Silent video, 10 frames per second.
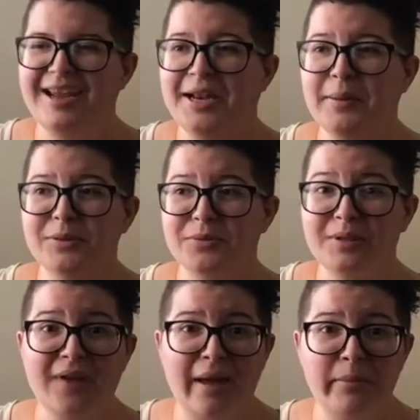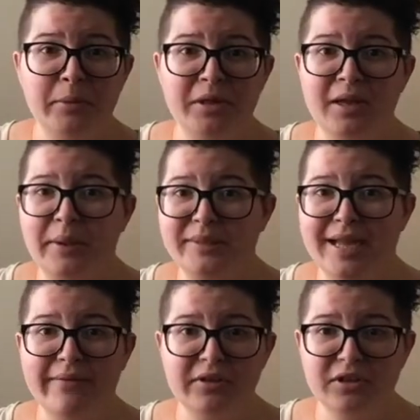and I was really vibing with it. I was
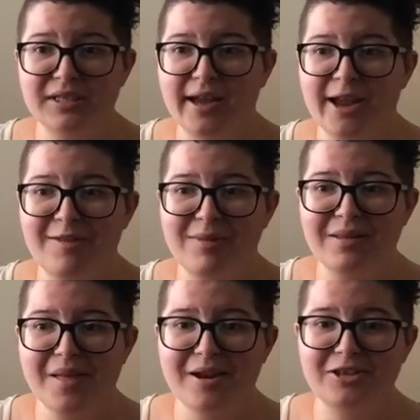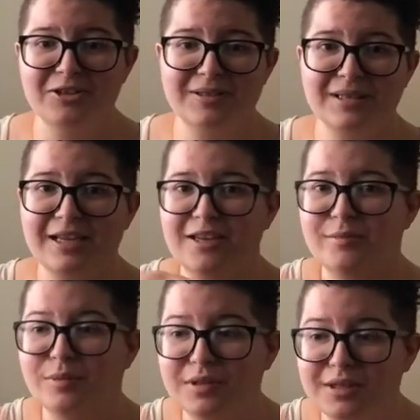having a good time and then it just like
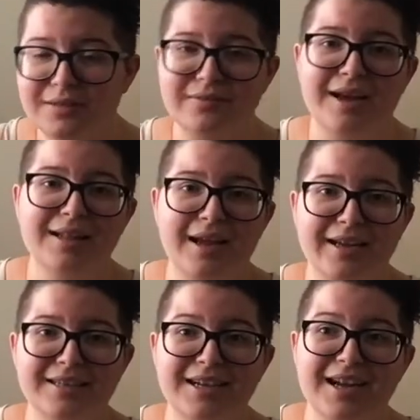completely flatlined.